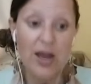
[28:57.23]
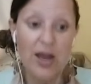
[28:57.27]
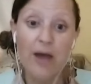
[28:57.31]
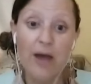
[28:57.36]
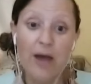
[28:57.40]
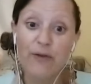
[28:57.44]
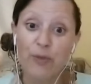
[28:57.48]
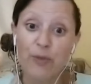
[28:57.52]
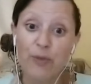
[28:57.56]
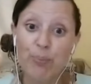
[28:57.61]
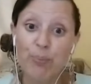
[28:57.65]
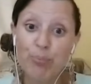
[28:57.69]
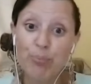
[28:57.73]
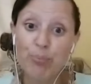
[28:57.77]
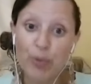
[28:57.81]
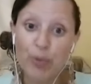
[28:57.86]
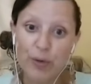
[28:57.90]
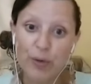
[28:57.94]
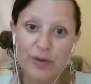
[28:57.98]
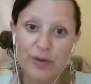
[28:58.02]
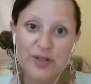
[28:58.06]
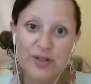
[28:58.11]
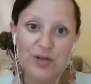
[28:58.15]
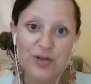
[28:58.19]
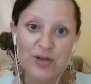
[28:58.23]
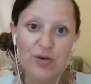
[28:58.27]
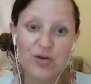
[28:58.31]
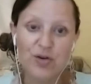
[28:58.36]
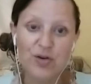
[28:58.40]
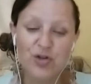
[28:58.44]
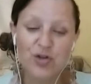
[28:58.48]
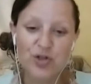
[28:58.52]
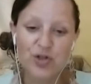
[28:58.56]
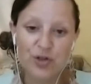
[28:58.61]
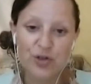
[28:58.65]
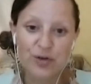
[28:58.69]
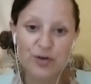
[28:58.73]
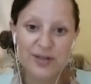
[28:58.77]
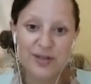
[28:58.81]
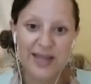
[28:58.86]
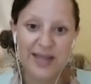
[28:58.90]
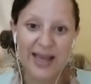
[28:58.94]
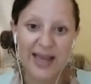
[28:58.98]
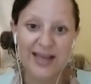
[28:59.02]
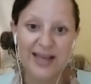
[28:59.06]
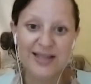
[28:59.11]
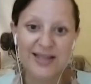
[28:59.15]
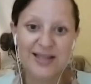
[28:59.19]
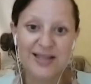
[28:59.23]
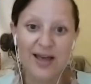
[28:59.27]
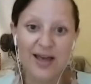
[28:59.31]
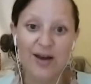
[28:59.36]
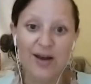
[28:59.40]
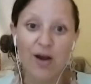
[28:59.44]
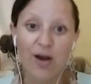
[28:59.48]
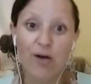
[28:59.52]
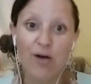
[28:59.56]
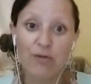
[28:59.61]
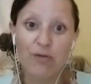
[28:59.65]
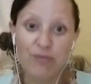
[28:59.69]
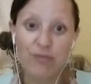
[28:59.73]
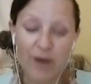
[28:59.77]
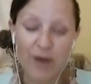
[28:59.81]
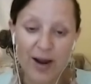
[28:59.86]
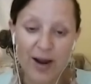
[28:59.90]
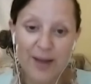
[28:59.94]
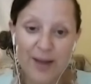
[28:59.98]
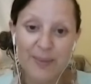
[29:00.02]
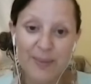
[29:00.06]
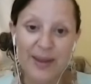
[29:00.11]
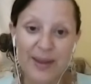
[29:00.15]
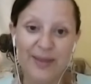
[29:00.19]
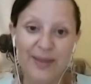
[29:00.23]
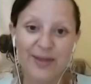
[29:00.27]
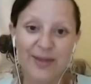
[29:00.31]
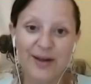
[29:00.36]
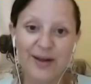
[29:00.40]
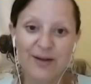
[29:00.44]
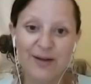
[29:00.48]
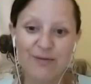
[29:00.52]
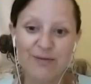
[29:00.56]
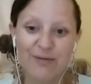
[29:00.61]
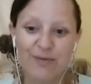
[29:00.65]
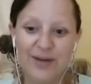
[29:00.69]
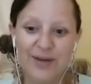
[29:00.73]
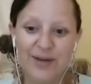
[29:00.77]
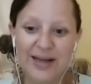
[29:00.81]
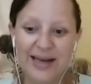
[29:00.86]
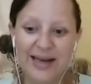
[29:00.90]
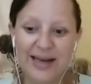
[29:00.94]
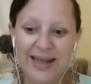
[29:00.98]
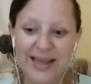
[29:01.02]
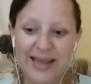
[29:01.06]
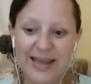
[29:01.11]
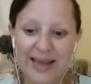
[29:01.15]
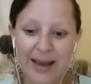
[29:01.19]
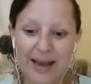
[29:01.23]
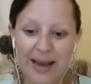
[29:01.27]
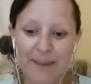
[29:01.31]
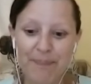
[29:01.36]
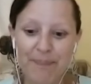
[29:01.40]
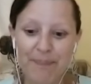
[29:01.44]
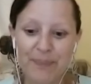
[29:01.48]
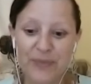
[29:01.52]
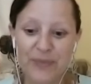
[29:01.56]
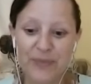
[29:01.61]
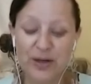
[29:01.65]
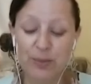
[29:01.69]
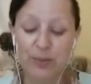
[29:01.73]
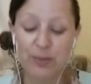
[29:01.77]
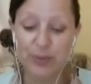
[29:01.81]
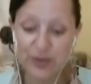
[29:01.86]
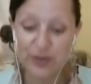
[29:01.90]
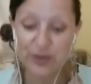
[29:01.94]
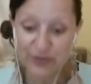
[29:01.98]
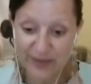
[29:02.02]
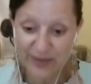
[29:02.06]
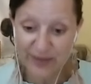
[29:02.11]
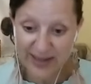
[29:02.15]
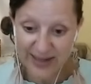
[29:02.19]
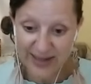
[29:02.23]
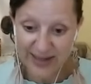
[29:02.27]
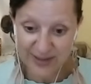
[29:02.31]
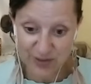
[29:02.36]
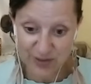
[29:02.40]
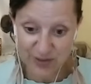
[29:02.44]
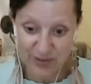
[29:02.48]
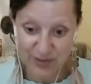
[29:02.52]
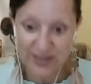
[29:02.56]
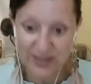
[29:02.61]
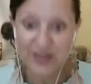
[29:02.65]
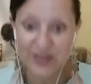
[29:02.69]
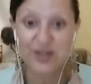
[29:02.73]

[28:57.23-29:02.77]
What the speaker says: For books, you can choose things that are rhyming, that are really, that are beautifully illustrated.